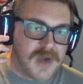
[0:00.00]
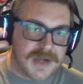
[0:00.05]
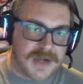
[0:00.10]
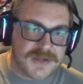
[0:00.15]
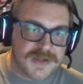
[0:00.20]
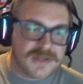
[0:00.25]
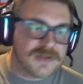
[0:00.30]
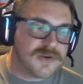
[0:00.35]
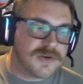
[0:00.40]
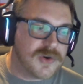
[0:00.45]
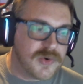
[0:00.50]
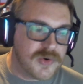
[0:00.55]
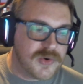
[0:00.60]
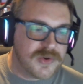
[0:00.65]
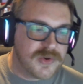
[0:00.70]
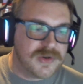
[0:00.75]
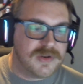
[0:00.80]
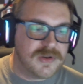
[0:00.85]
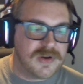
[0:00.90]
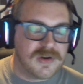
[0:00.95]
under the
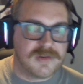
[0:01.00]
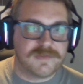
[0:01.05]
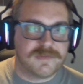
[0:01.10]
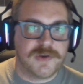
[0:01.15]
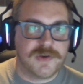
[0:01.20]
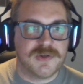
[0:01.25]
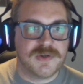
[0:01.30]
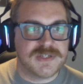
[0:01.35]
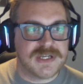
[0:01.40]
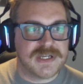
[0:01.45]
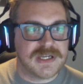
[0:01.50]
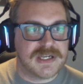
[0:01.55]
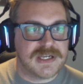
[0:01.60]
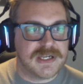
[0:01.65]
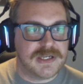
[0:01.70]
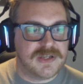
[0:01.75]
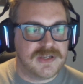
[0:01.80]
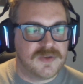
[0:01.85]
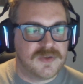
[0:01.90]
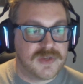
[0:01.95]
hood of
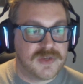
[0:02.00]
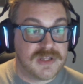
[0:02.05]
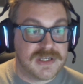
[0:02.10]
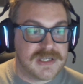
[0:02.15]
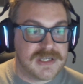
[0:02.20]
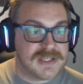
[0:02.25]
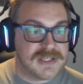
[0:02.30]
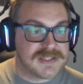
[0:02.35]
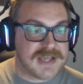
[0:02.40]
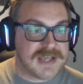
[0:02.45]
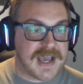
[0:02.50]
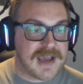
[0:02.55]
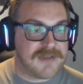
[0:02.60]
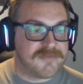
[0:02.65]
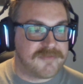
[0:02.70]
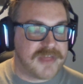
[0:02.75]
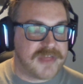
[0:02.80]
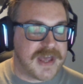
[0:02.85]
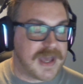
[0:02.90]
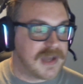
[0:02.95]
Houdini. You really need to
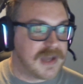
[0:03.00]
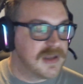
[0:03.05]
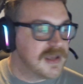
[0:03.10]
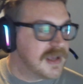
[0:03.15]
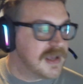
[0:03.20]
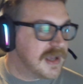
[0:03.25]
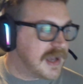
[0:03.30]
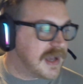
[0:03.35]
have that